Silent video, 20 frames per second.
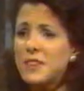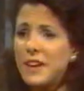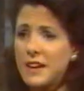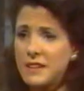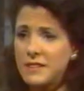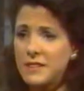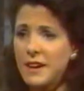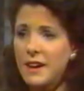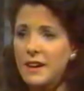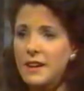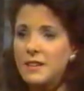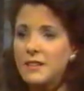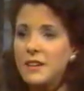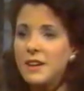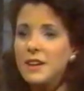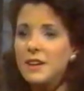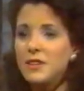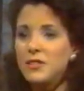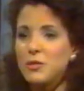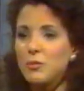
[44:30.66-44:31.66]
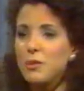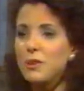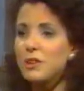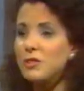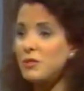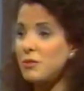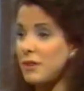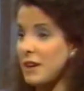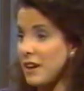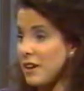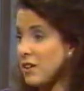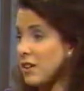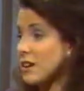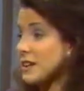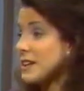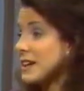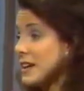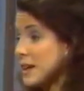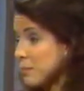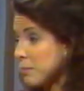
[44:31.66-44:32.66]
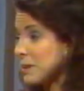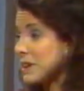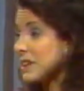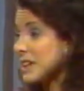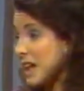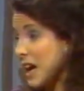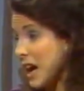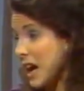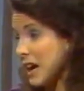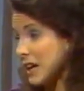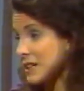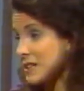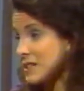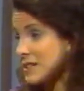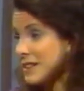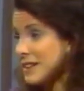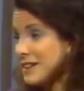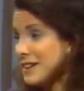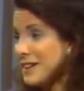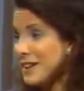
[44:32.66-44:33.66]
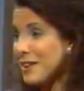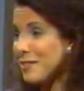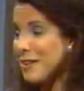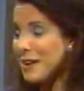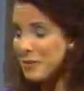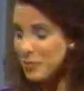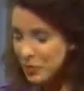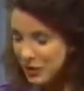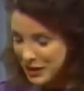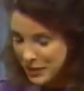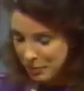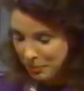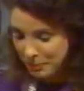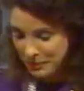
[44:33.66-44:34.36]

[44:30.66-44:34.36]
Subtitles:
get tight, so we're going to do what I call hip clocks. All right, and we're going to